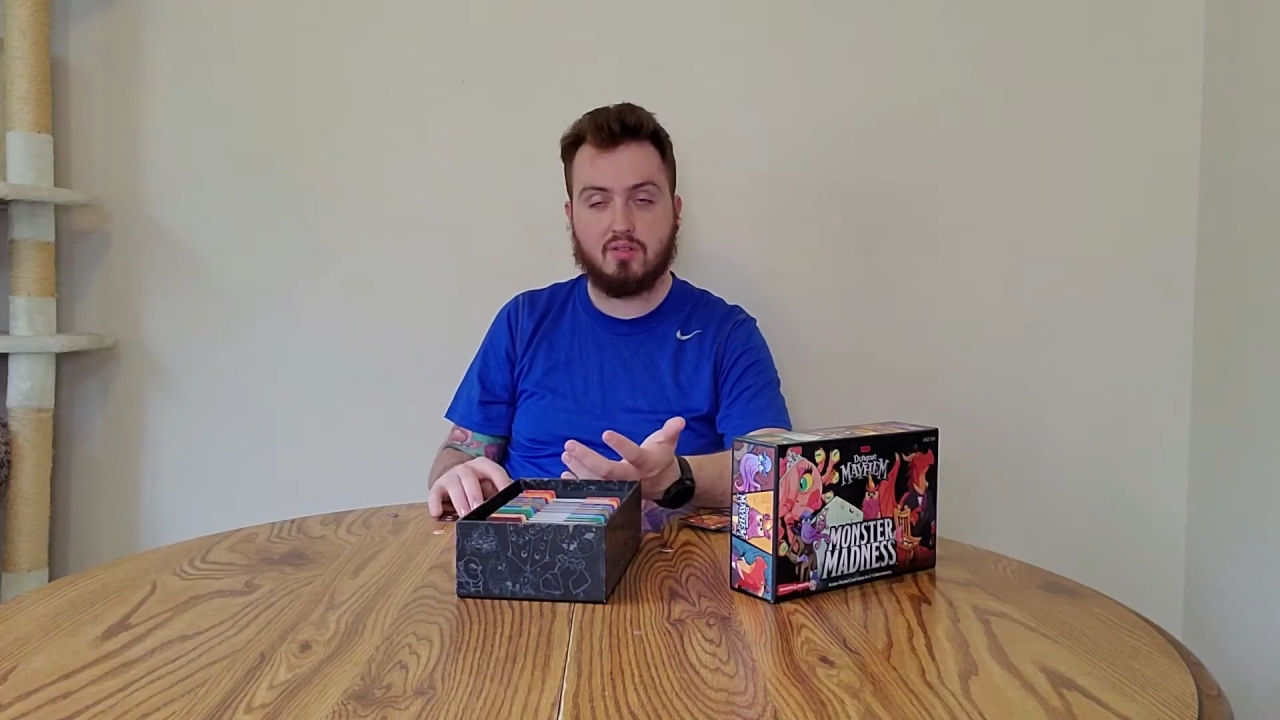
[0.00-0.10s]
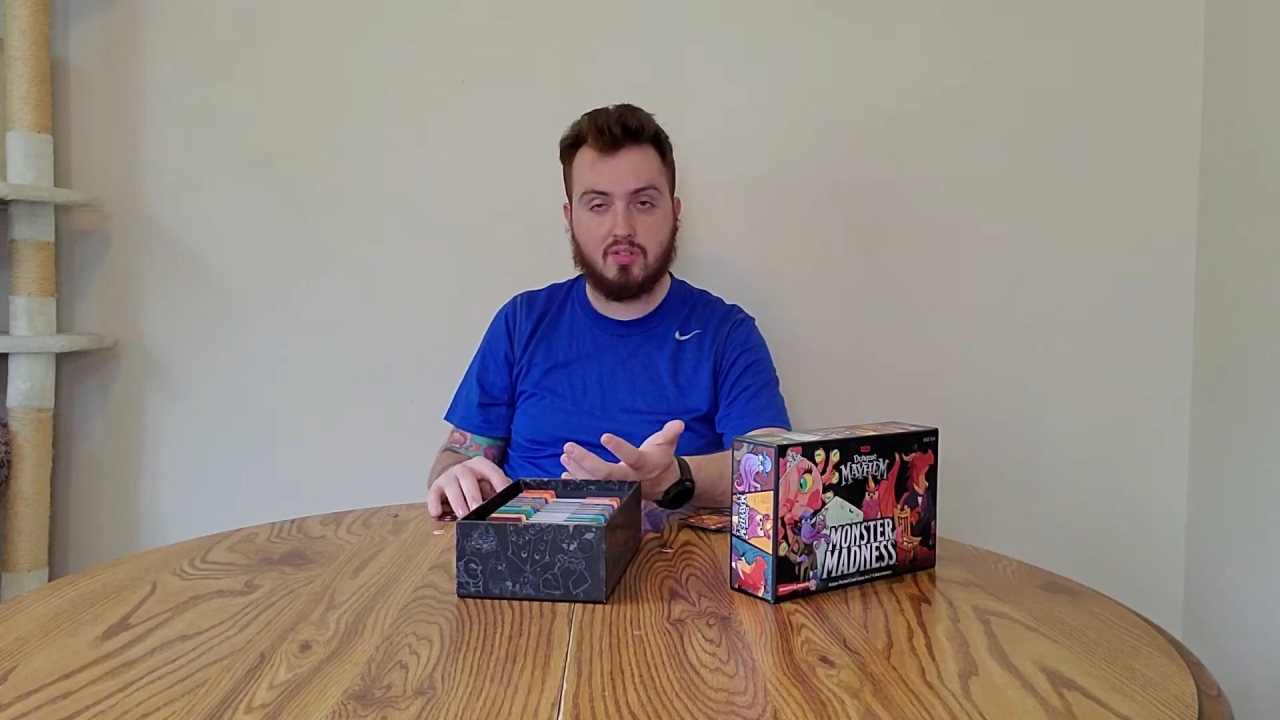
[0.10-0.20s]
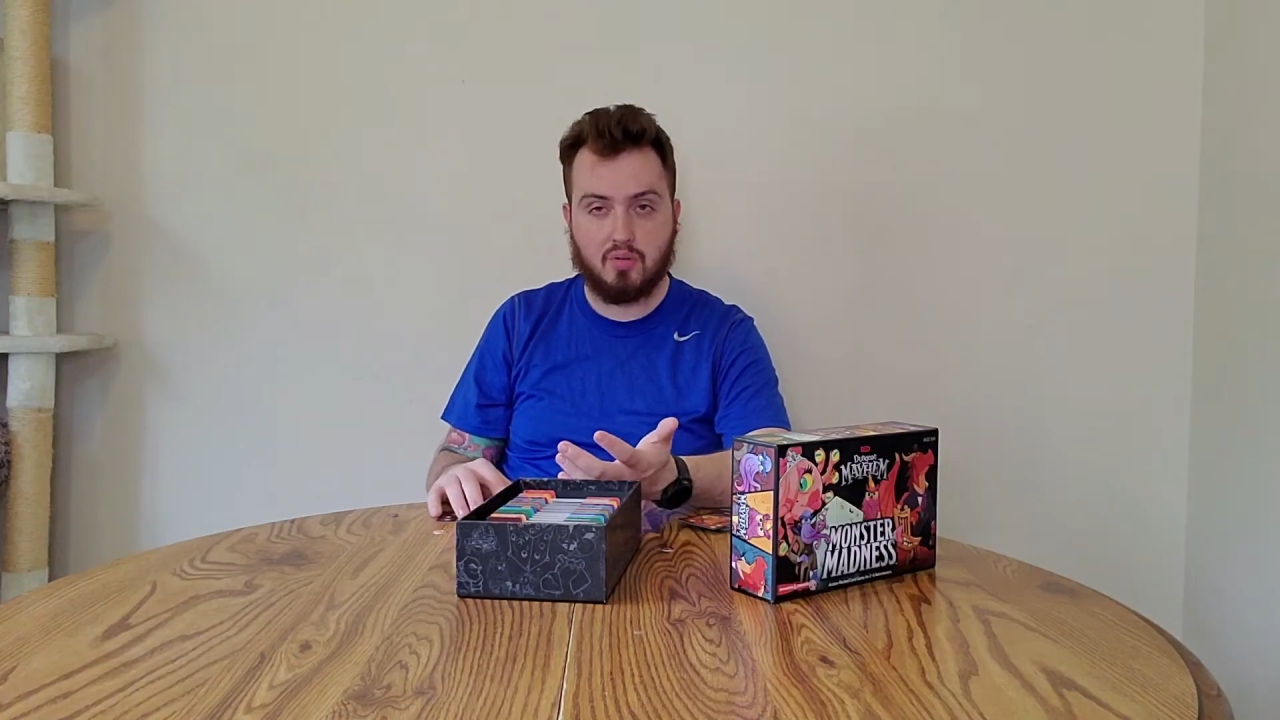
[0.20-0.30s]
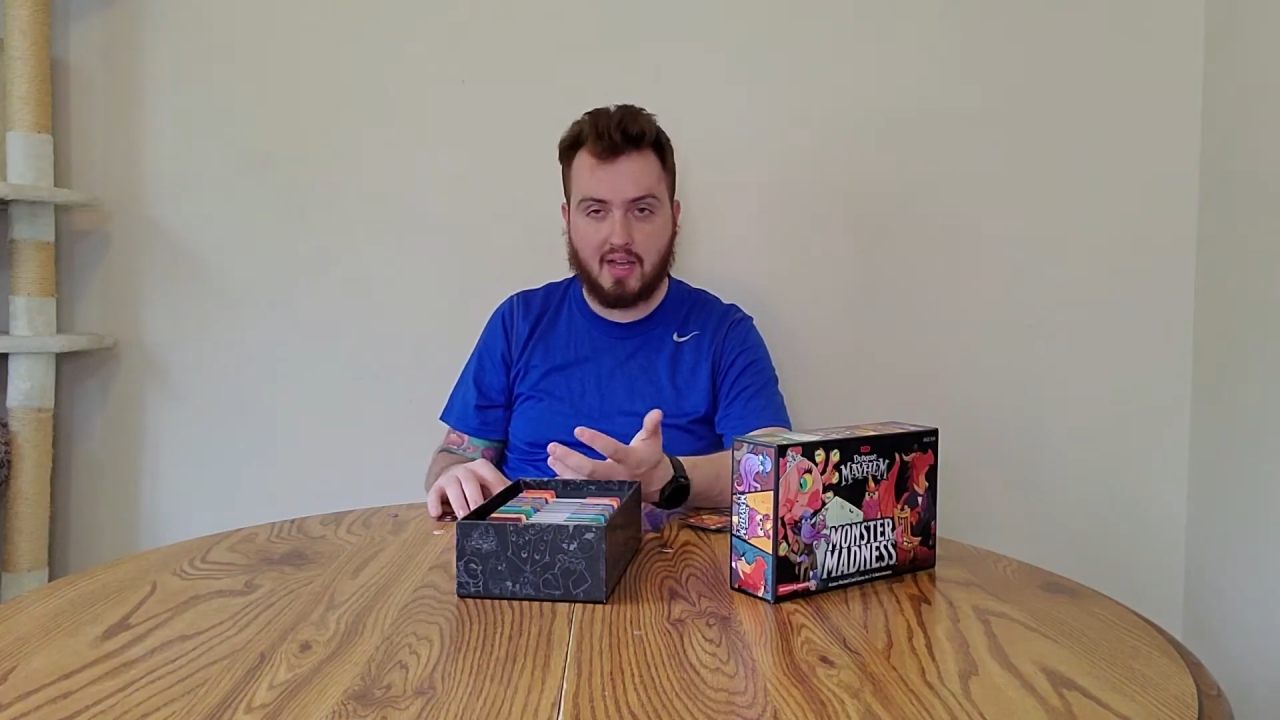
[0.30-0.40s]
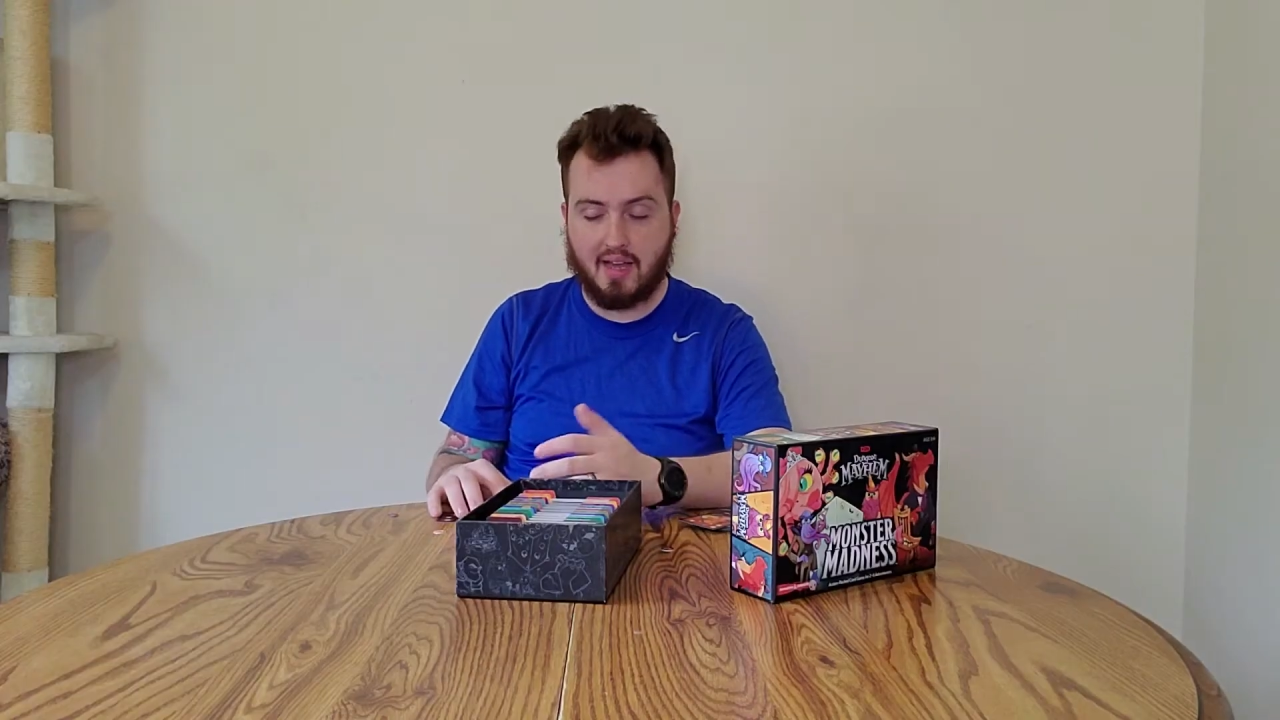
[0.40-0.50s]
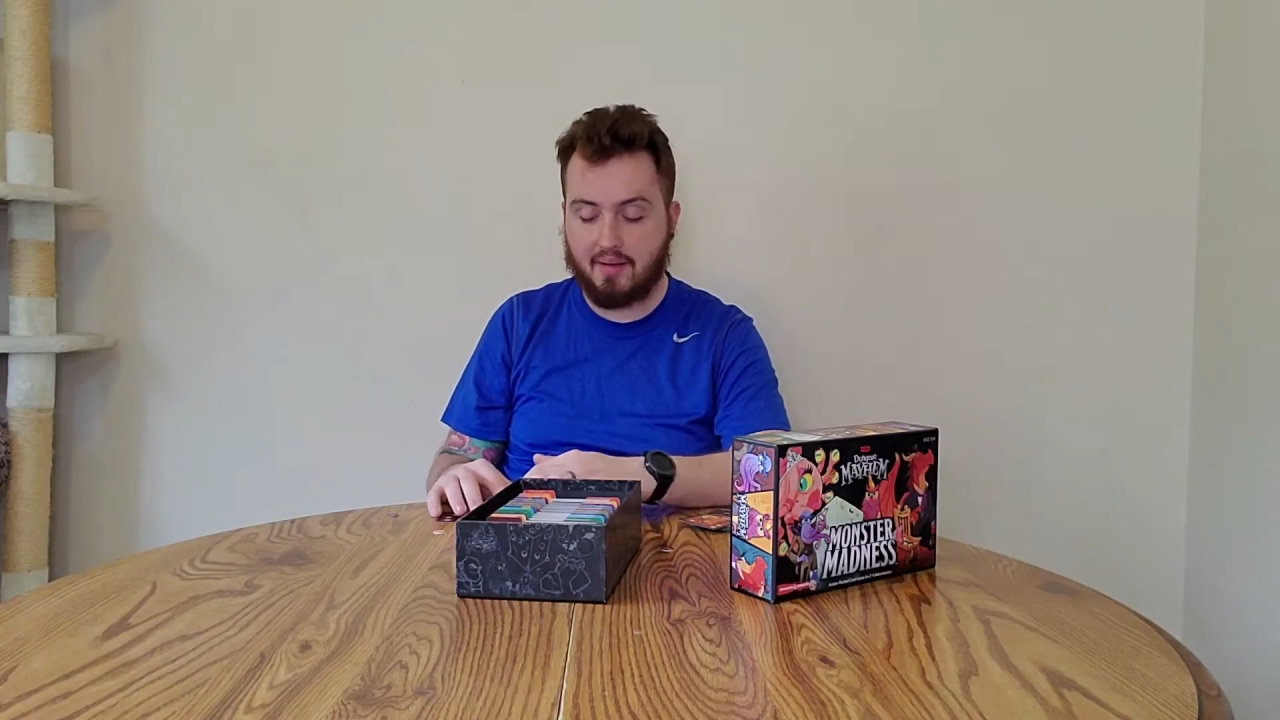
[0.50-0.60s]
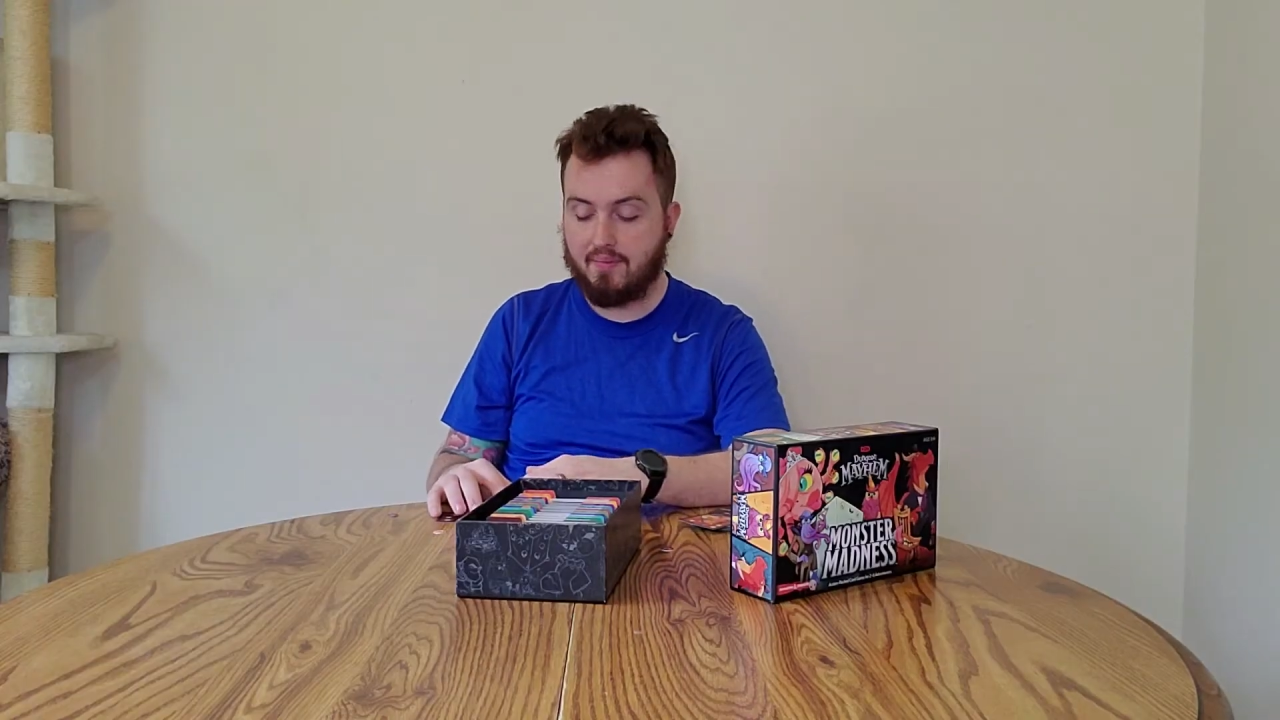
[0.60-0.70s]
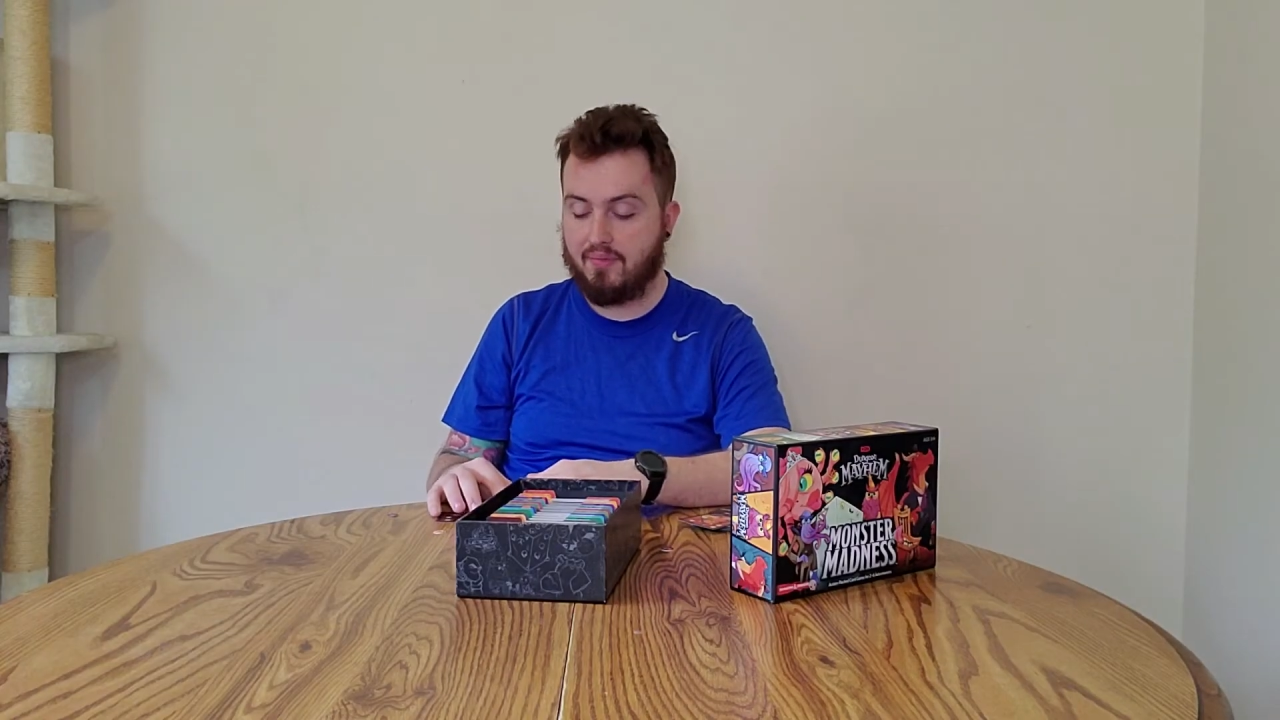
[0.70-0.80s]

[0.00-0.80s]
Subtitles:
you die,